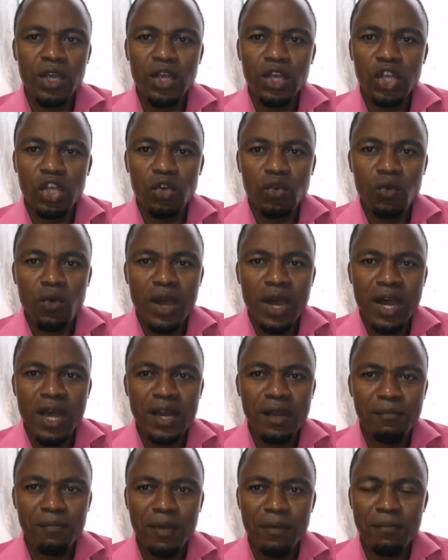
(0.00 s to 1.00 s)
you are
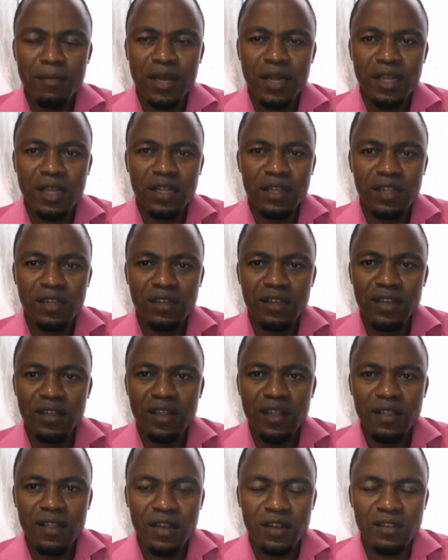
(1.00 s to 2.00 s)
remembering the
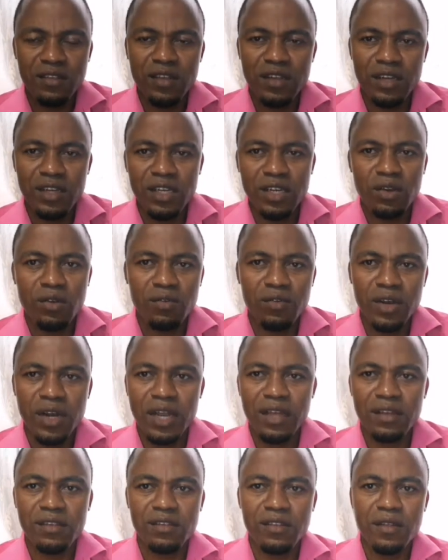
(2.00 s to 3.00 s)
death and the resurrection of
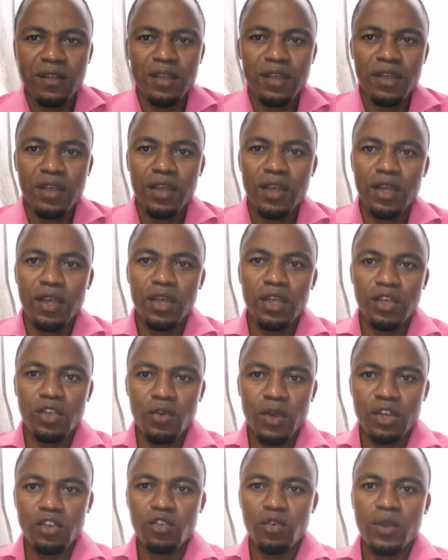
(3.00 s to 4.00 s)
Christ.
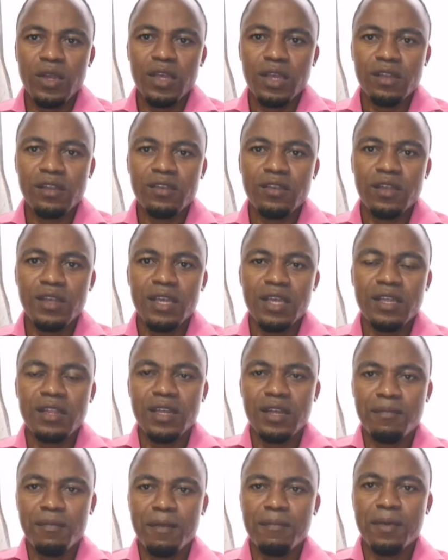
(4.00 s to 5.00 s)
You are doing it in
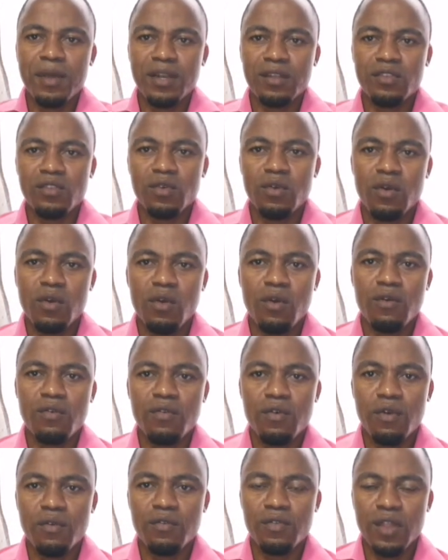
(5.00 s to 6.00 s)
the remembrance
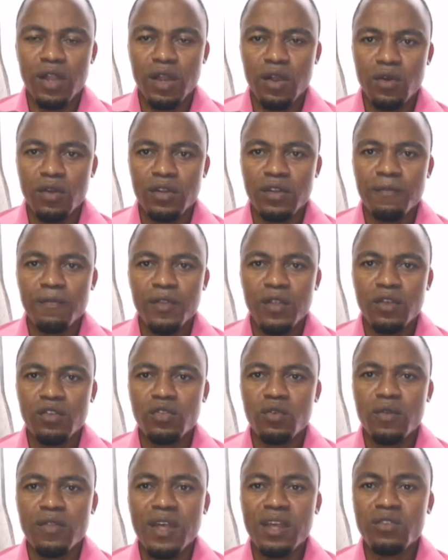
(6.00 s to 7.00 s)
of the Lord.
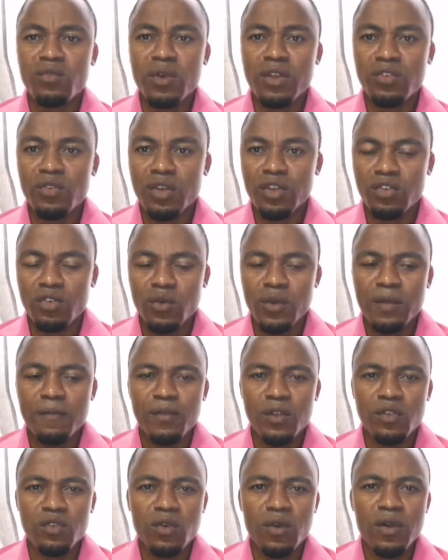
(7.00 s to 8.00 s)
So that's what you are
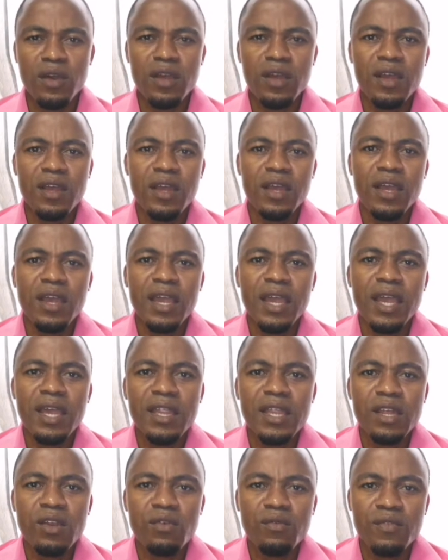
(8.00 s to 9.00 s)
doing. So
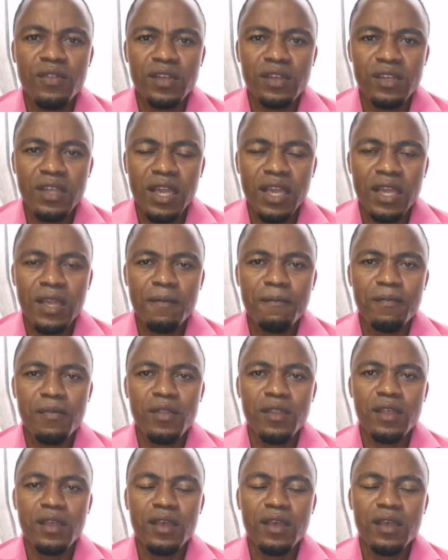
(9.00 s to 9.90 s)
at the end of the day,